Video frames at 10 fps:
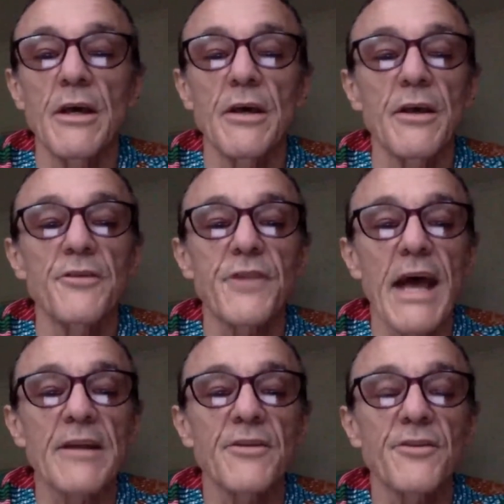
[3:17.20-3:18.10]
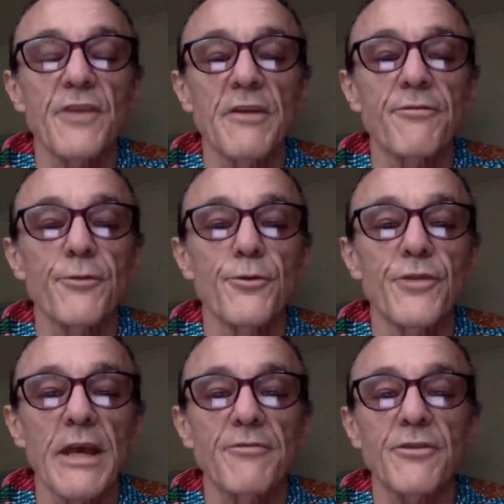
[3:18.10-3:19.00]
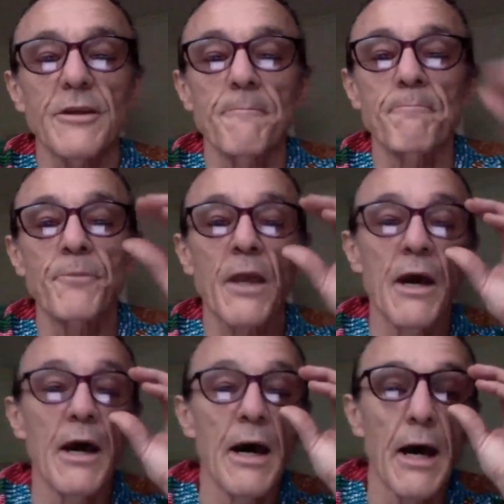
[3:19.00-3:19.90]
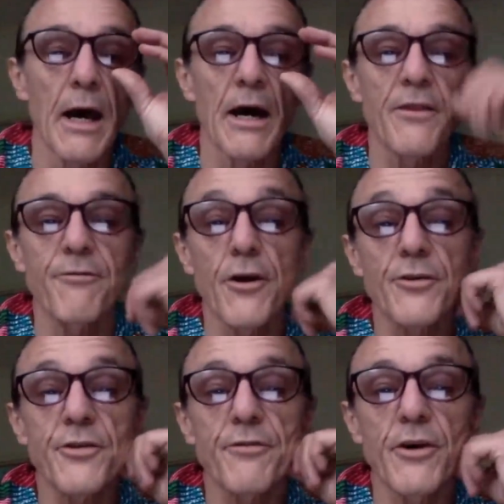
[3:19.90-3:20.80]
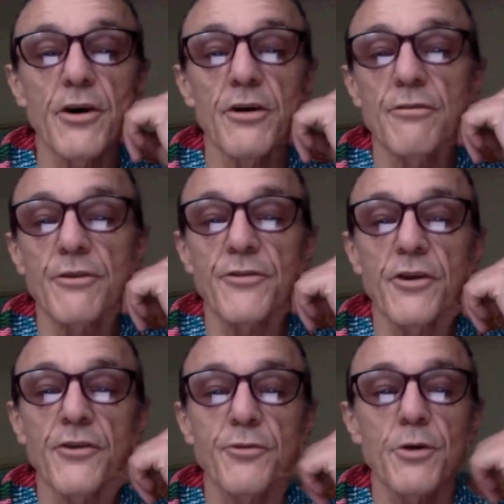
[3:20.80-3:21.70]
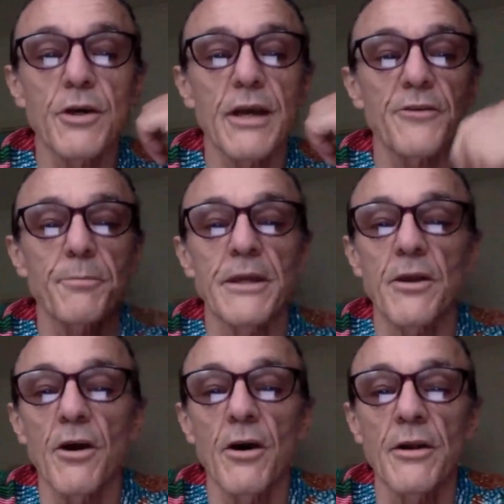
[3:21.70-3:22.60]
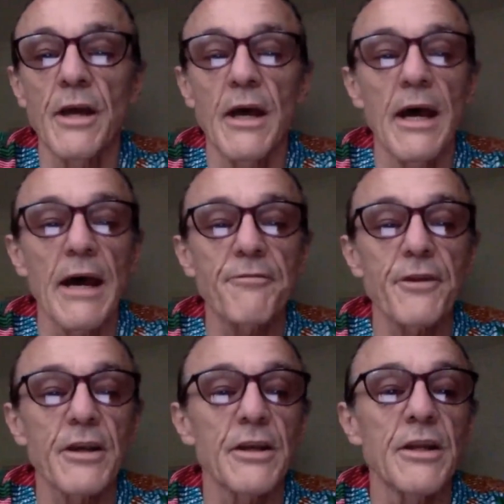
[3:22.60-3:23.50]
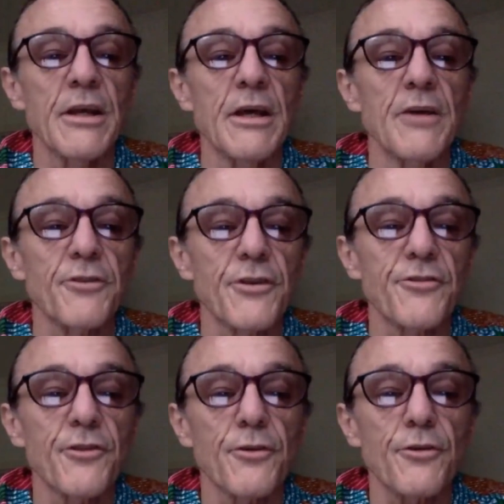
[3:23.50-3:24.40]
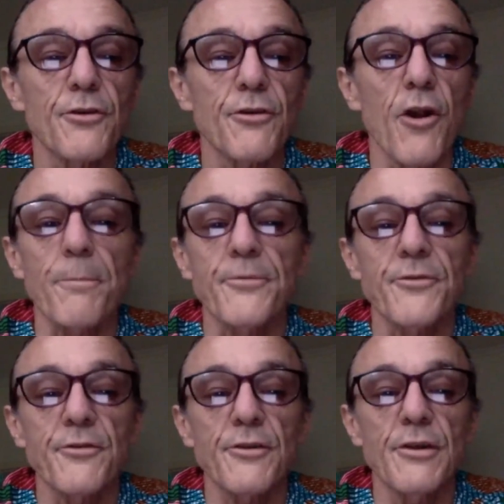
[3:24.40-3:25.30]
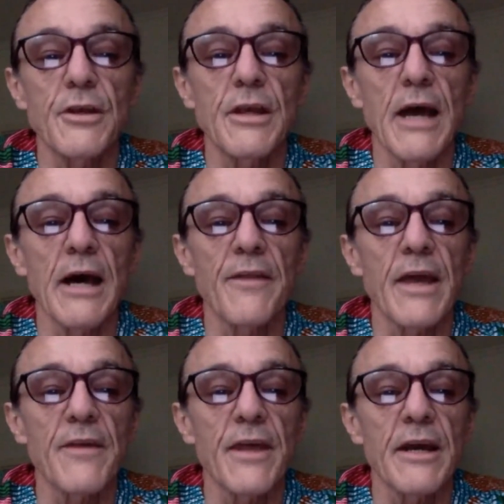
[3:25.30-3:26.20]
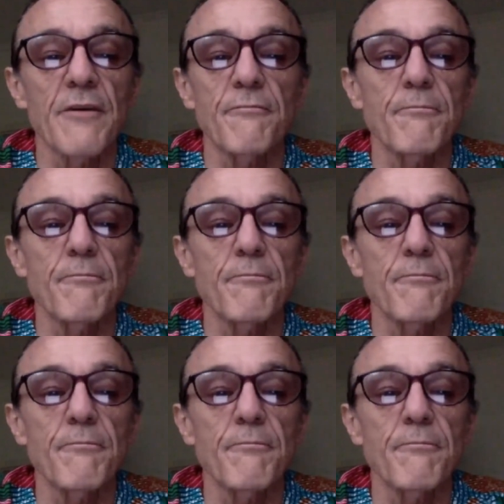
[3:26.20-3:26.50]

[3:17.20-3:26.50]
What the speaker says: standards, and food safety. The focus of her research work has been on African traditional crops, the